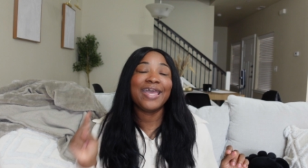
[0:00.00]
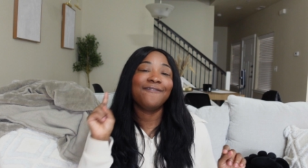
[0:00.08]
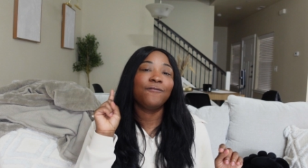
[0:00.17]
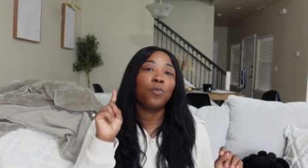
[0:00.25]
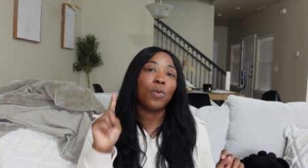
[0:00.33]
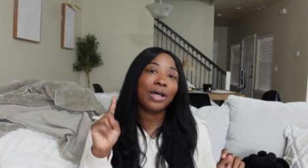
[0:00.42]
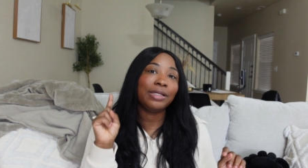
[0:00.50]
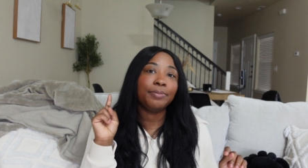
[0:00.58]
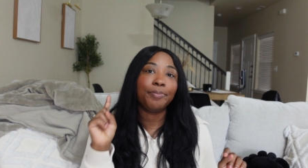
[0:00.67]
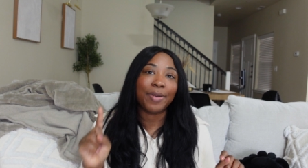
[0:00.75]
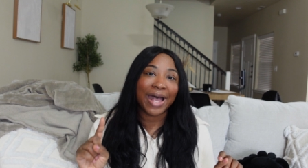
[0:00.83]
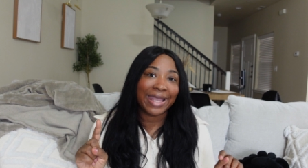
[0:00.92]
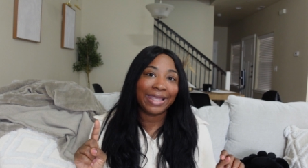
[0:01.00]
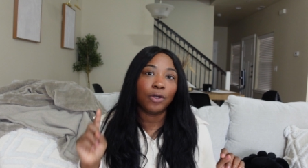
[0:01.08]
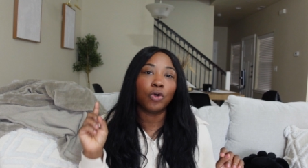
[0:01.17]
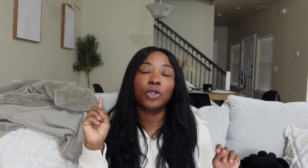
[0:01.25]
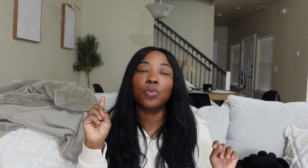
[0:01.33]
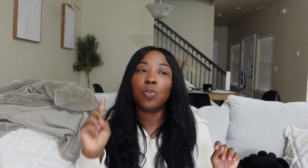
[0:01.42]
If one bite
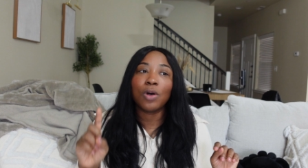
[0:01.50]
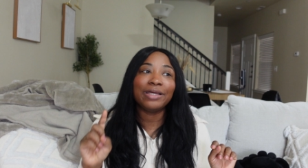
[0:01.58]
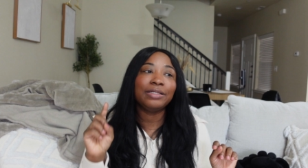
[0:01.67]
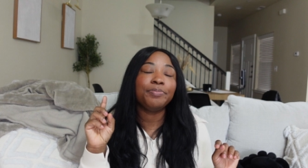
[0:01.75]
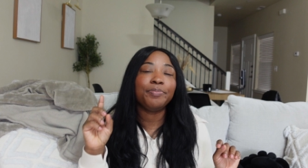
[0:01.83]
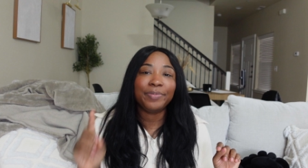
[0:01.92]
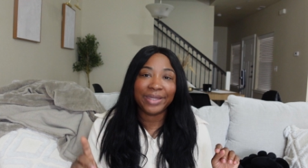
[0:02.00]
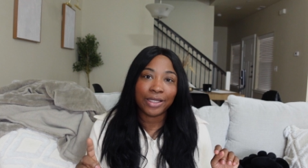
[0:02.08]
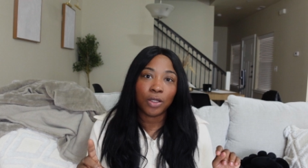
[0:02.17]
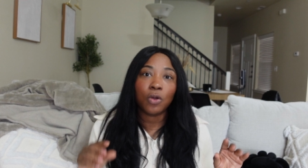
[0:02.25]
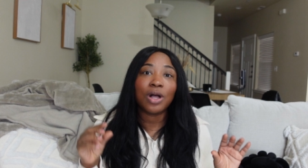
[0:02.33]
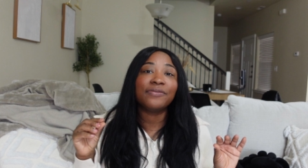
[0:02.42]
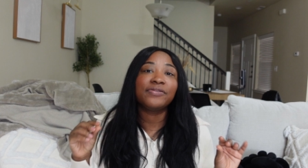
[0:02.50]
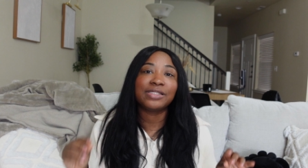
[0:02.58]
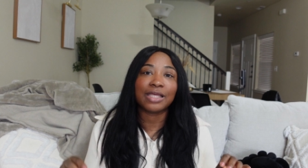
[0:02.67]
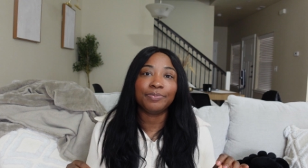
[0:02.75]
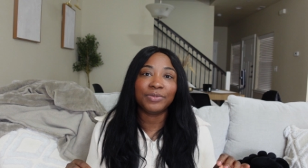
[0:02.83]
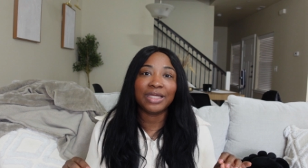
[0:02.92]
or one meal of
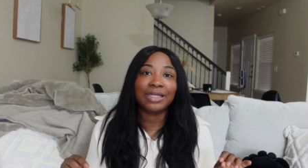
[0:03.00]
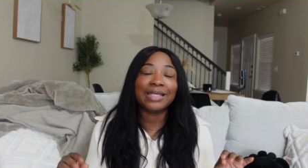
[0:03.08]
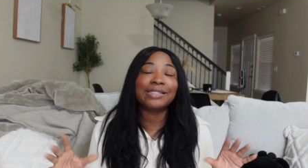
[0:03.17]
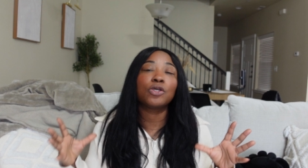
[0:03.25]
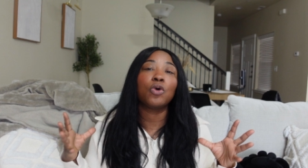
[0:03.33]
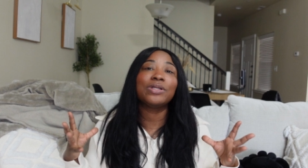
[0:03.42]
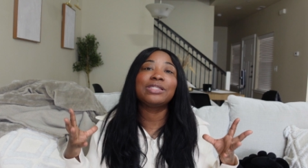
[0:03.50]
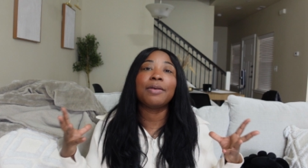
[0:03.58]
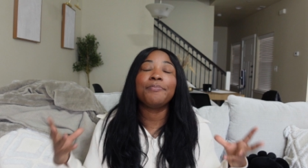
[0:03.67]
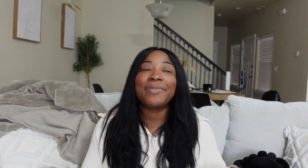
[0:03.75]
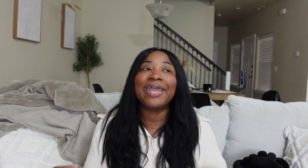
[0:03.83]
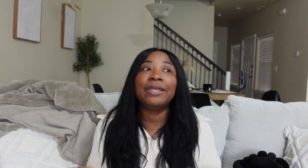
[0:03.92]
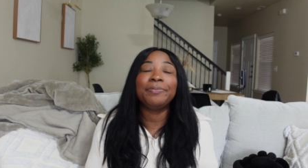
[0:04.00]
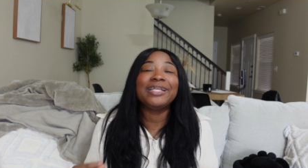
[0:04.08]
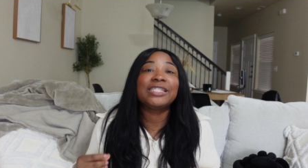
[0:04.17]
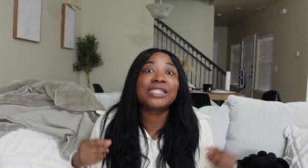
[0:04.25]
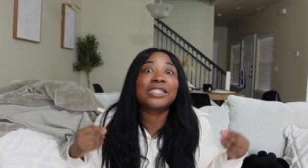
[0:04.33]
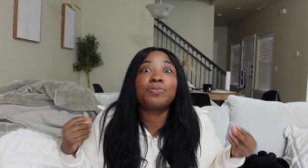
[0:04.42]
something is going to make me
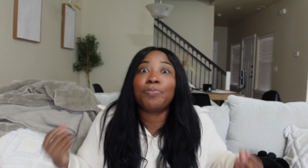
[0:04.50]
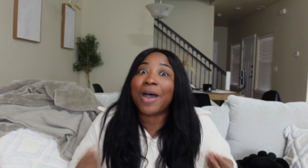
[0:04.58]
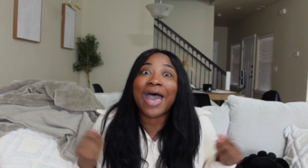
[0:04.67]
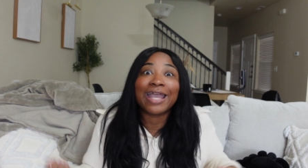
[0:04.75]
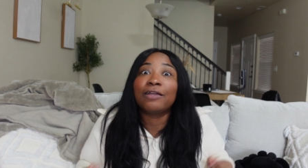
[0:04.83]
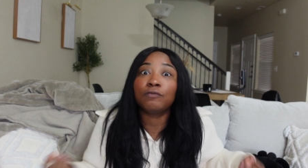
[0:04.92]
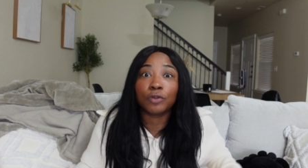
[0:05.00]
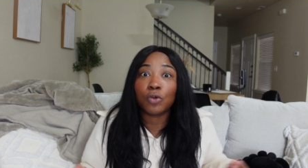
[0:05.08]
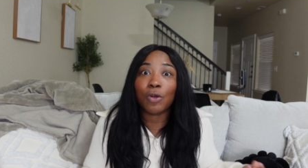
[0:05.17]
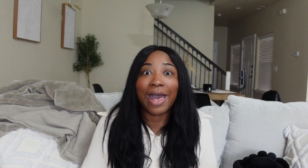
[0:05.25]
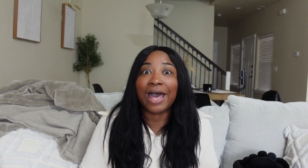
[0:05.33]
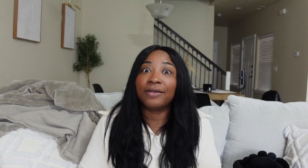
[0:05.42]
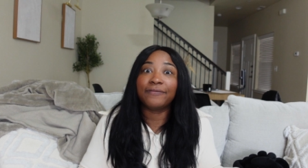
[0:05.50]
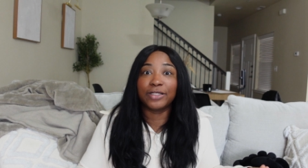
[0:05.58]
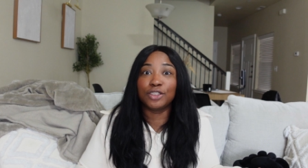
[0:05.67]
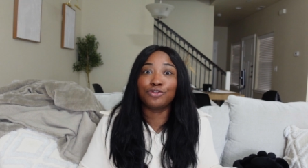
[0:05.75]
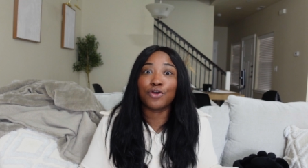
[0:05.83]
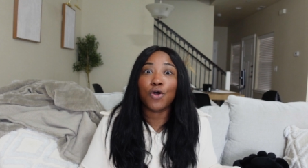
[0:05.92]
spiral out of
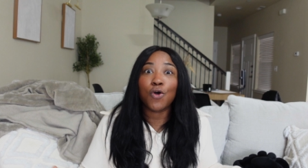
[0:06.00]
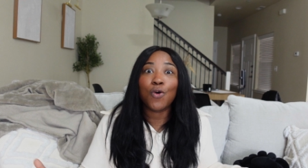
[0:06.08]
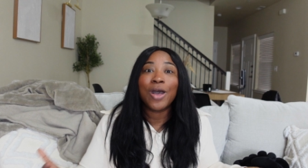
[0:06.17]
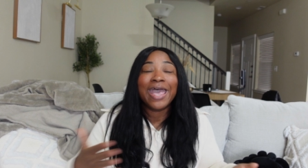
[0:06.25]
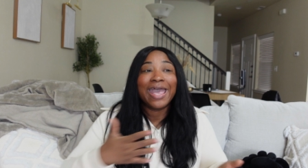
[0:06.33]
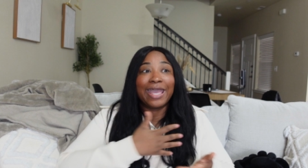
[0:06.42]
control